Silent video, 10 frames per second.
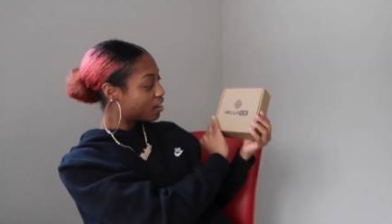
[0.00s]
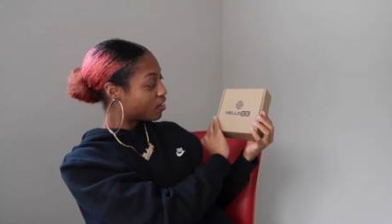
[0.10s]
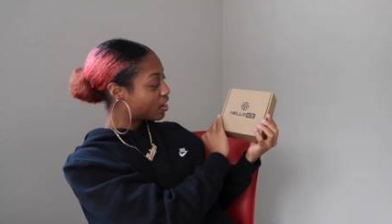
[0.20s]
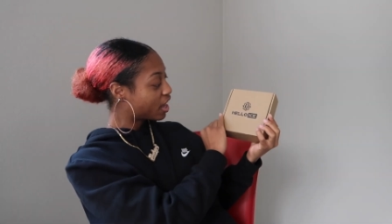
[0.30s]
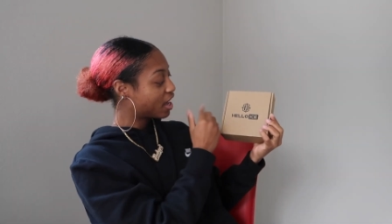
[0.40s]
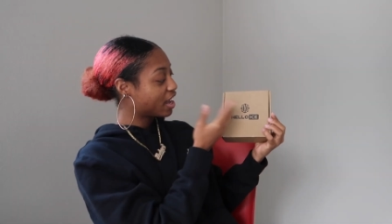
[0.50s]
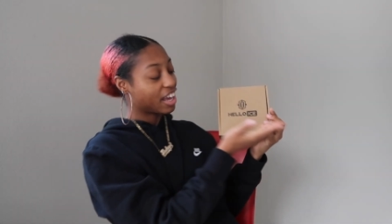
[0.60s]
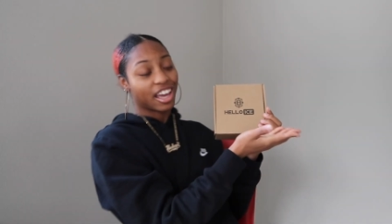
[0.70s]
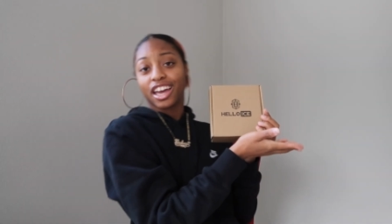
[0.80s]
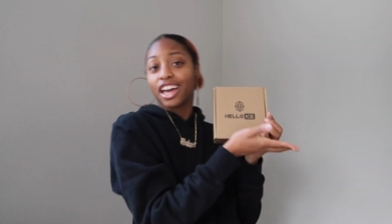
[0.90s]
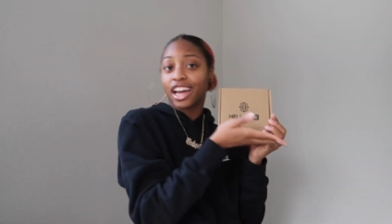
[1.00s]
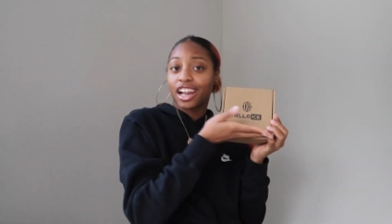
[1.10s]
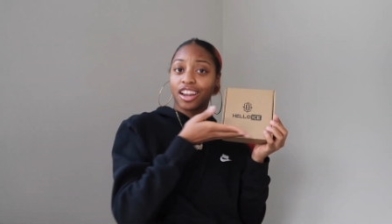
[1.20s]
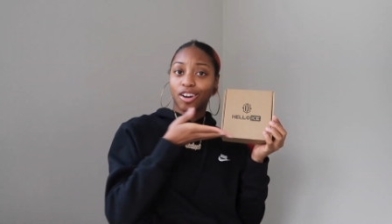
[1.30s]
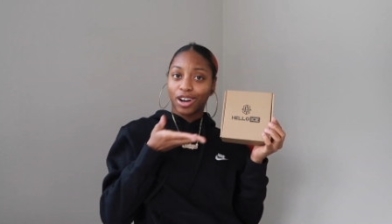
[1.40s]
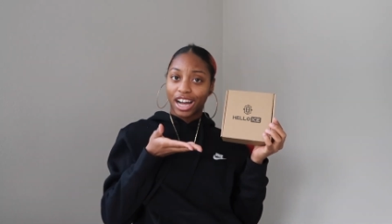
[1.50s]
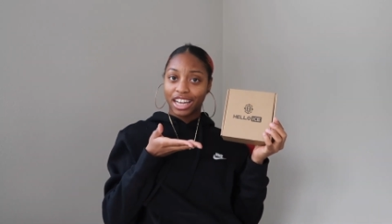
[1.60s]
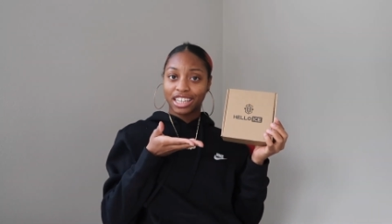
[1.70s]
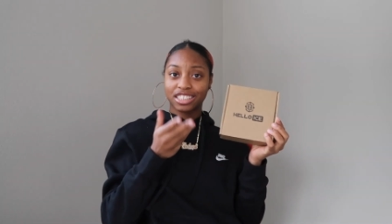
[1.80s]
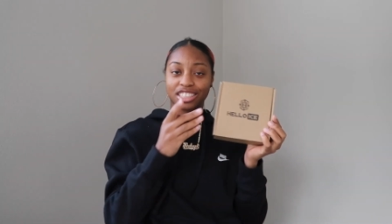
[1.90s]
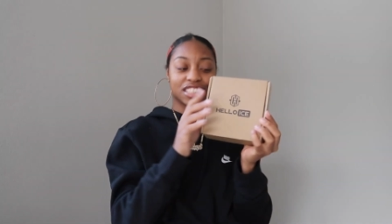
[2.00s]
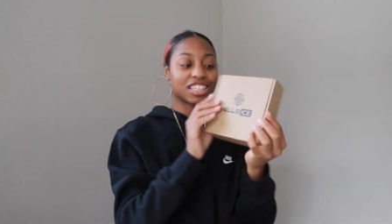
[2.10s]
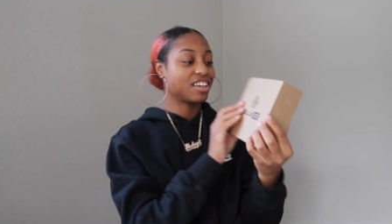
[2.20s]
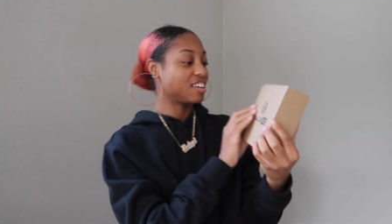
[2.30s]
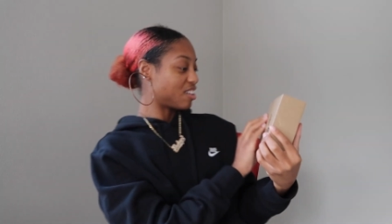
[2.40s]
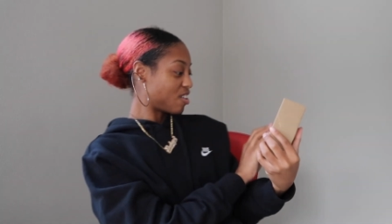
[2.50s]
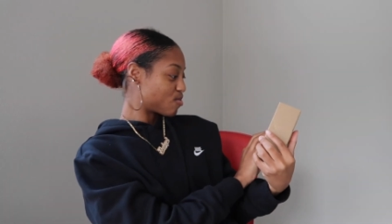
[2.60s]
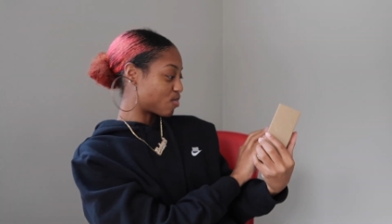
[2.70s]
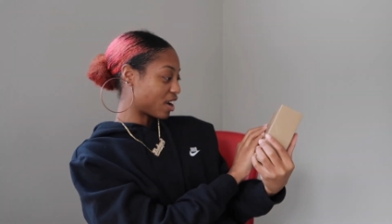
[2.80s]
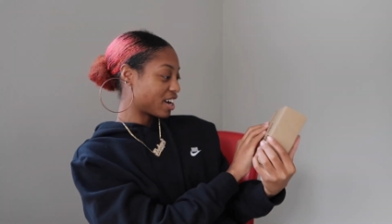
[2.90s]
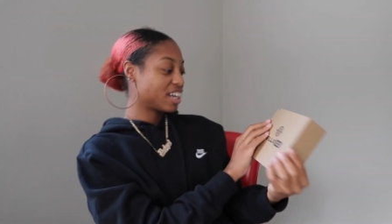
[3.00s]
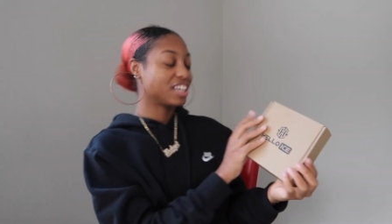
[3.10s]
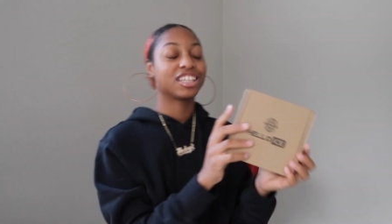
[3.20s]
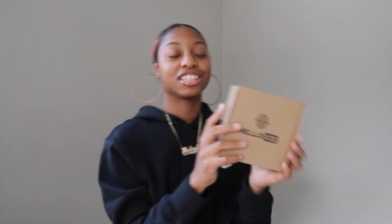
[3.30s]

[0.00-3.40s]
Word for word: Okay. Helloice. All right,